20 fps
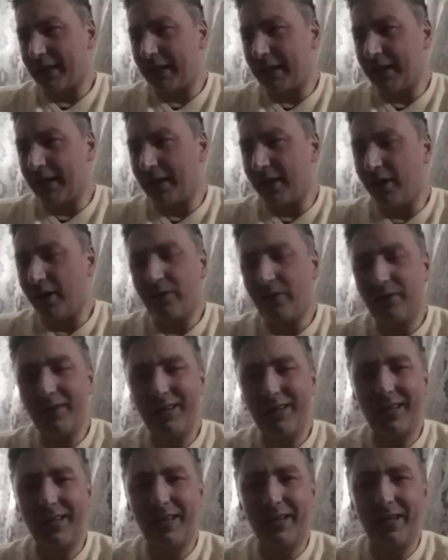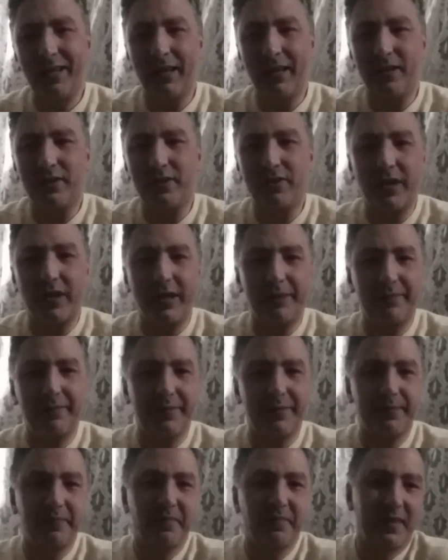The only gripe,